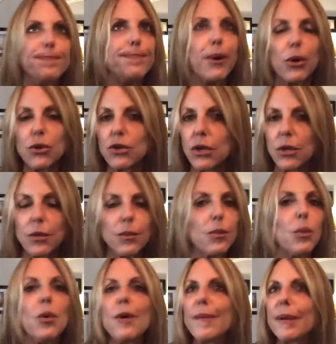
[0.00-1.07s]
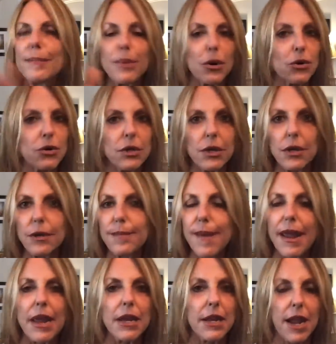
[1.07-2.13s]
person, woman, person,
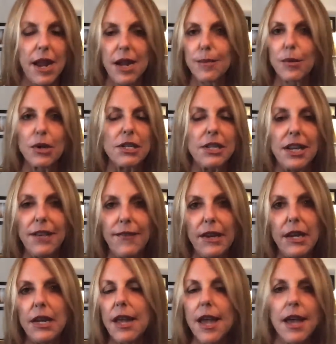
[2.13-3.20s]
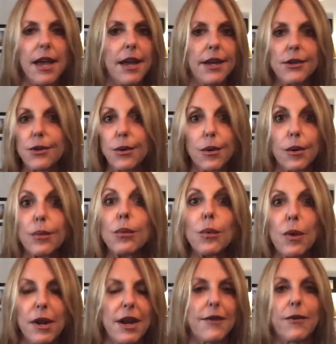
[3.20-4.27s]
man, camera, TV kind, or
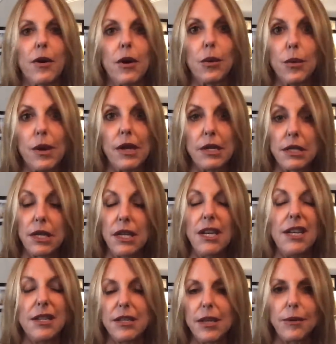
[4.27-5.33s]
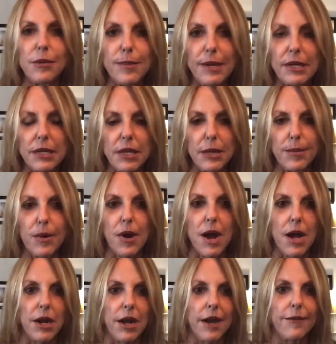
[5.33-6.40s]
whatever it was that he seemed to be so
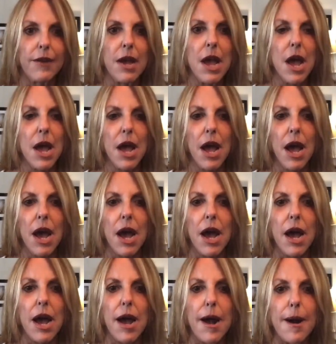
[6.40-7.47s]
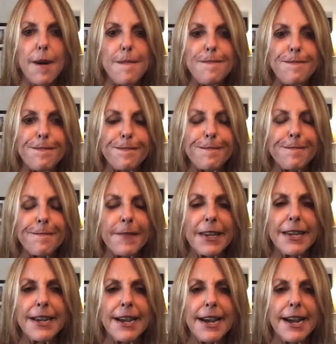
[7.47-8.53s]
proud of.
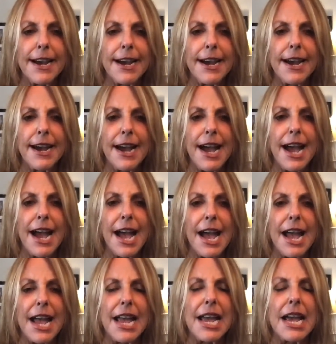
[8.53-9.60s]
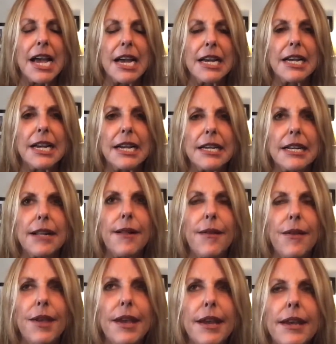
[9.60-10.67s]

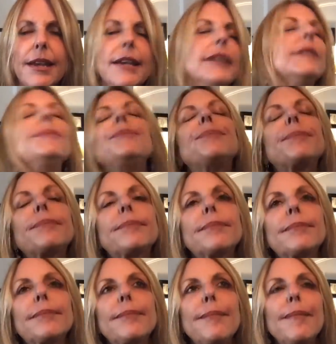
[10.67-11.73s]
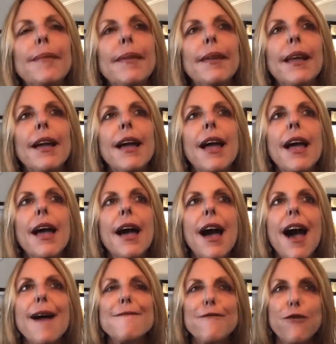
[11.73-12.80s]

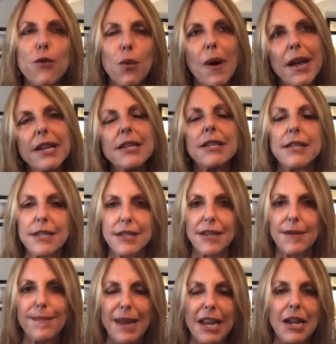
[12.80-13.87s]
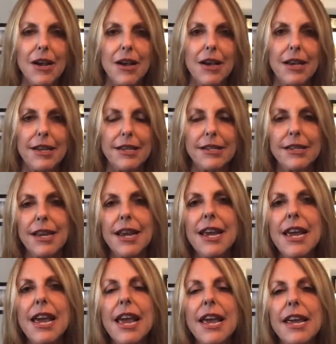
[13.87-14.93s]
I'm frightened because
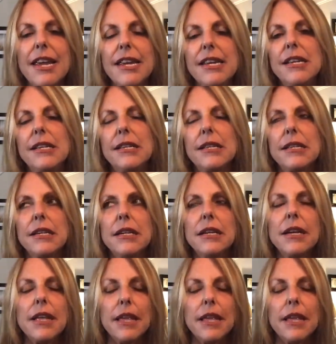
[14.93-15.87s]
his